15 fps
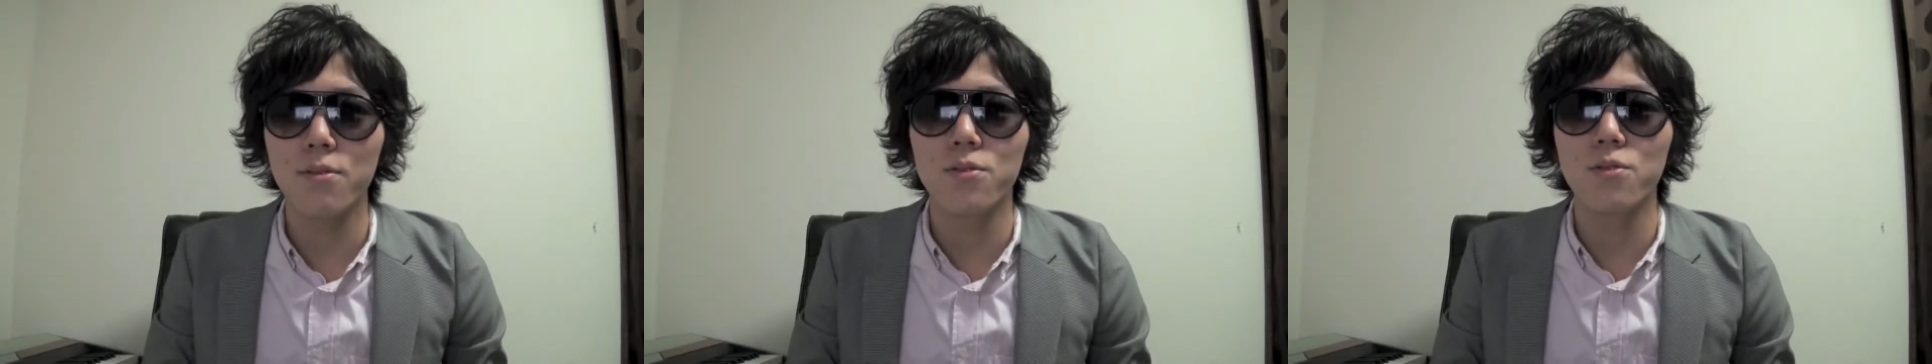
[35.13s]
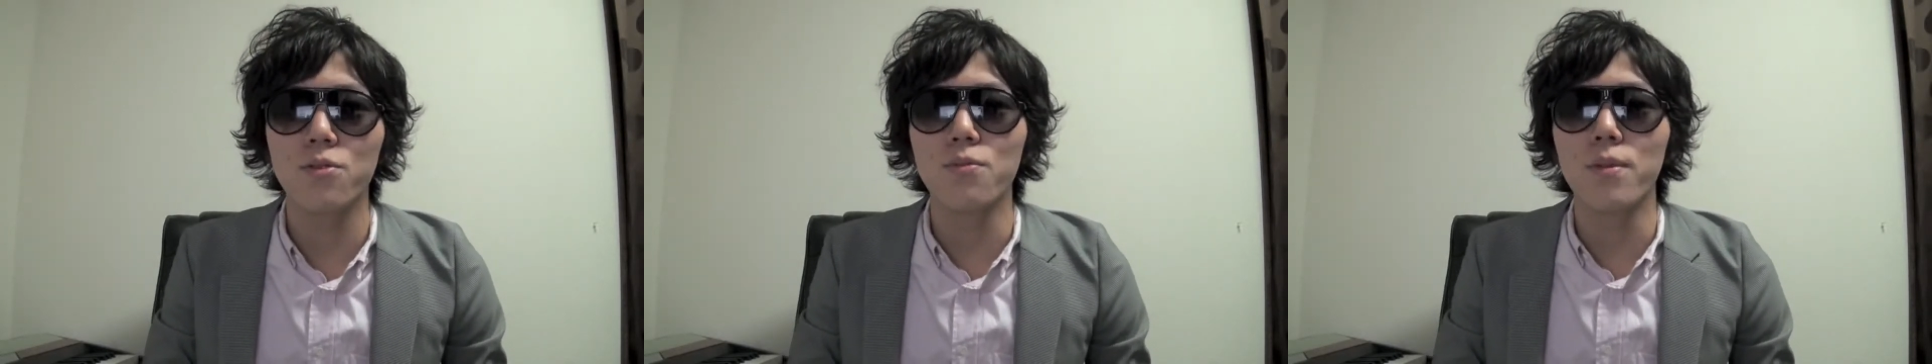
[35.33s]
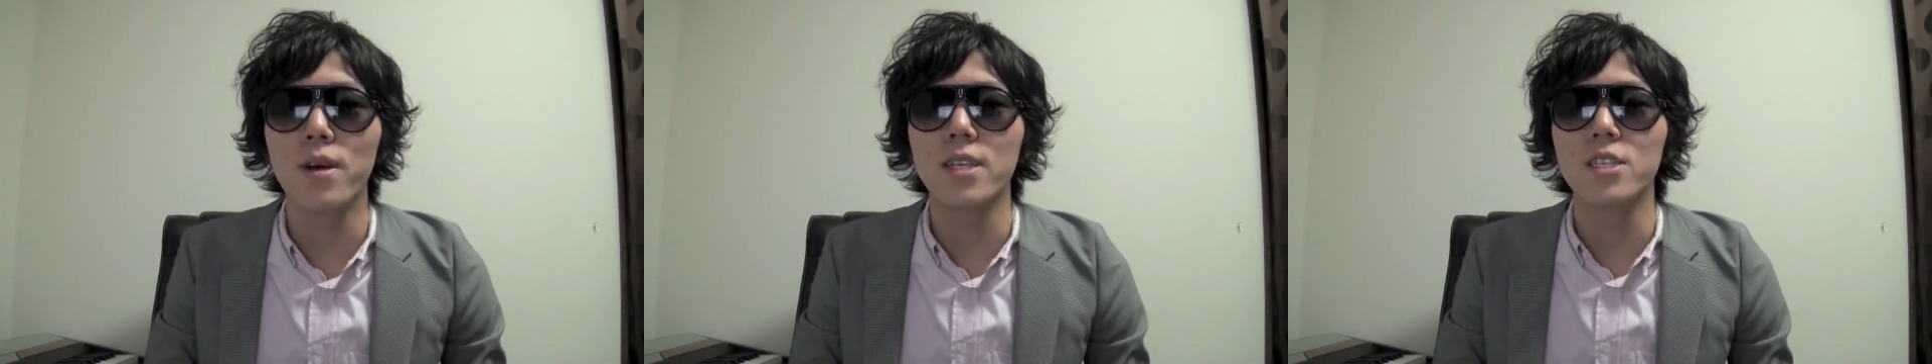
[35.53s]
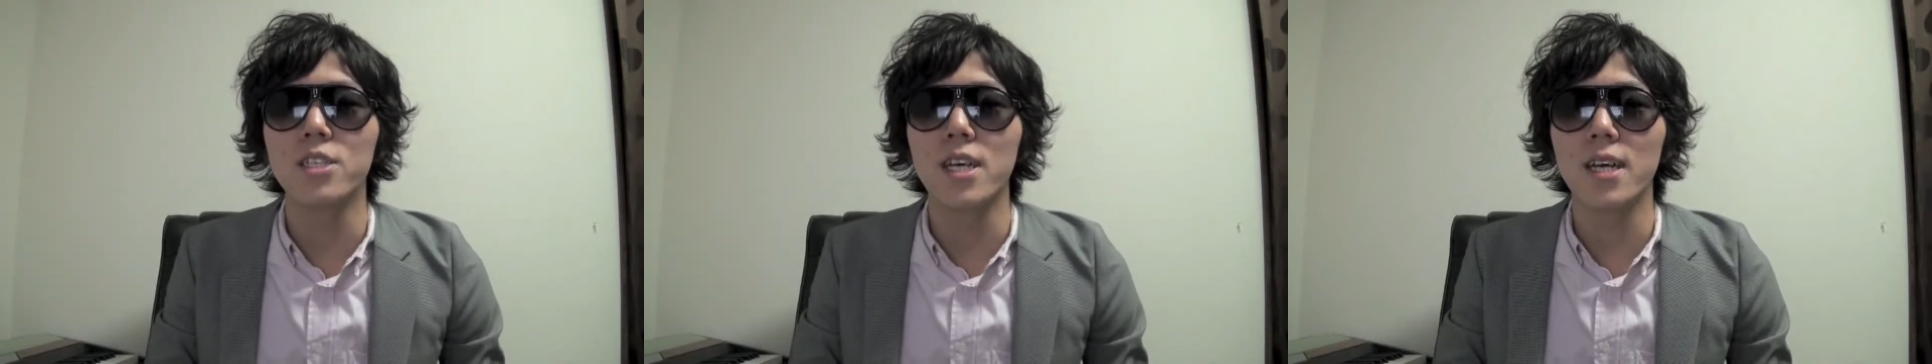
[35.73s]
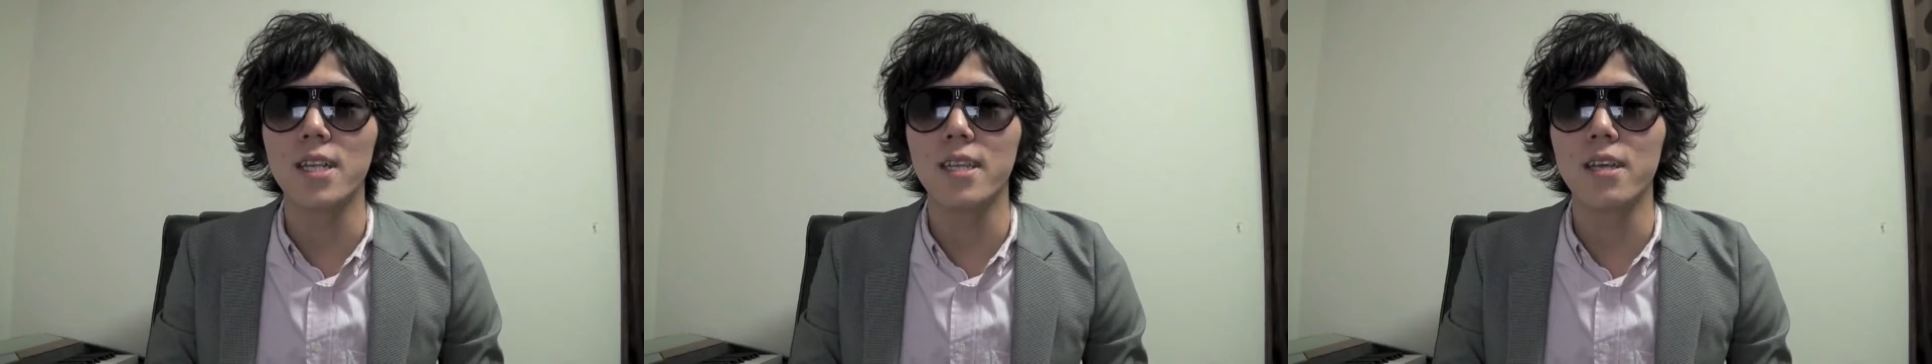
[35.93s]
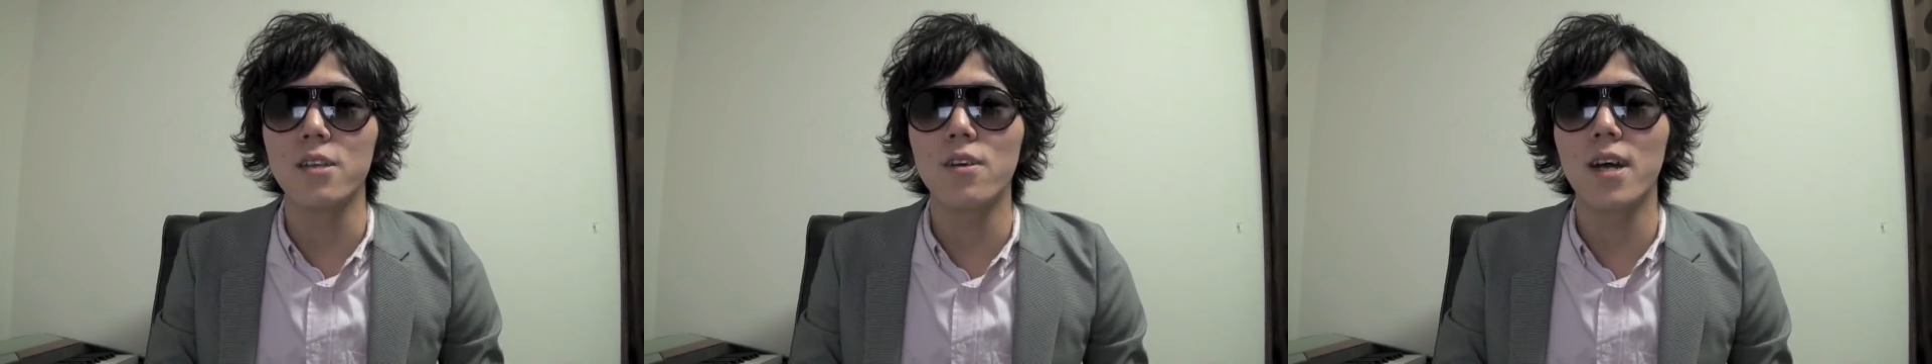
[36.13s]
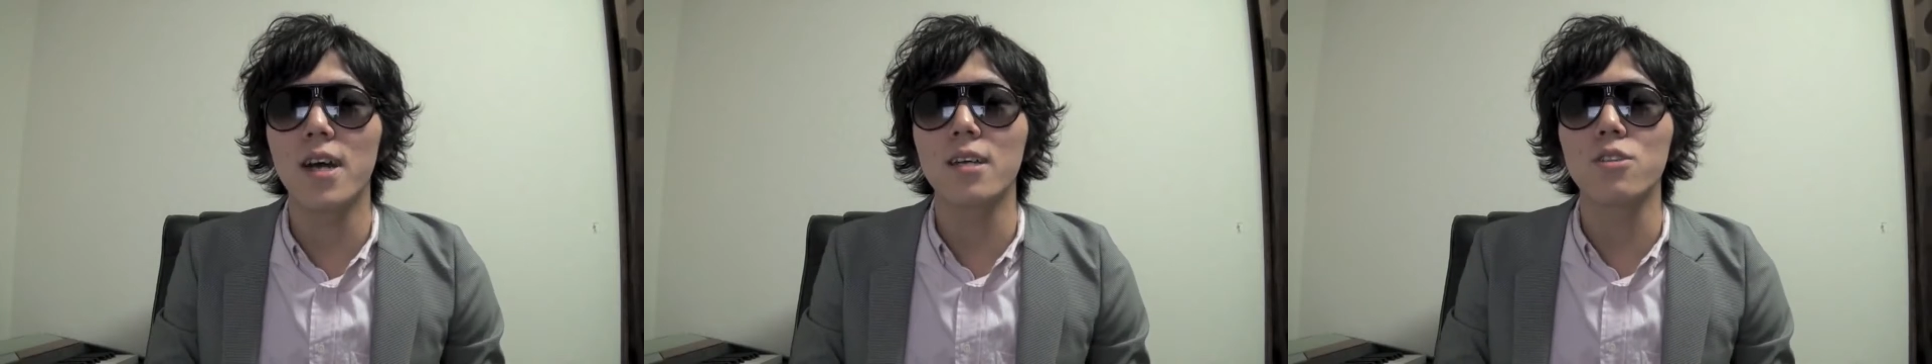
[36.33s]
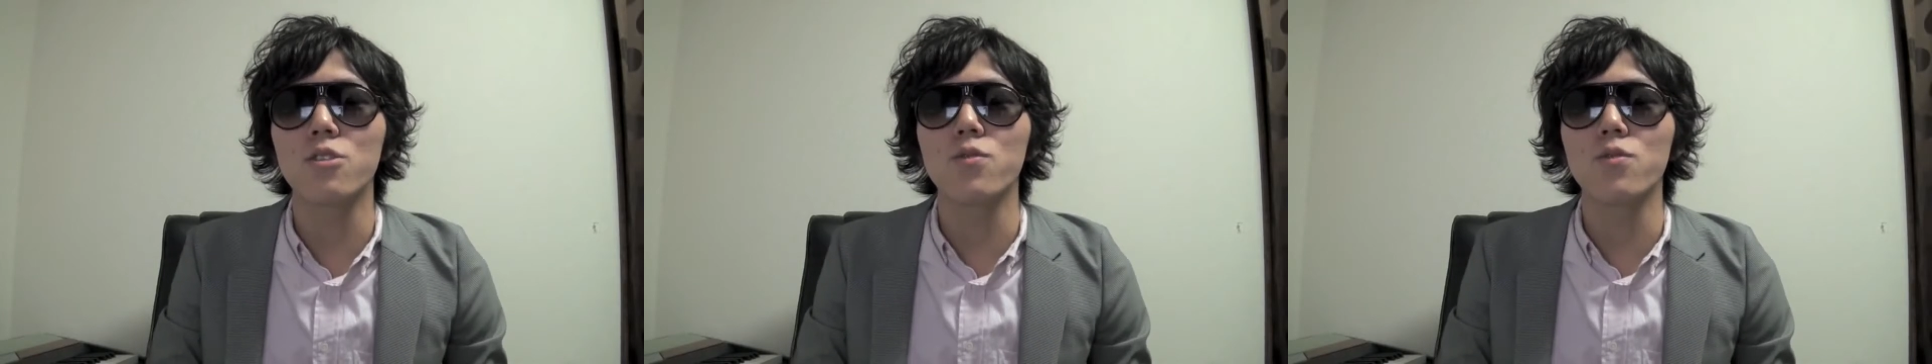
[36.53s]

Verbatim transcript: to my channel at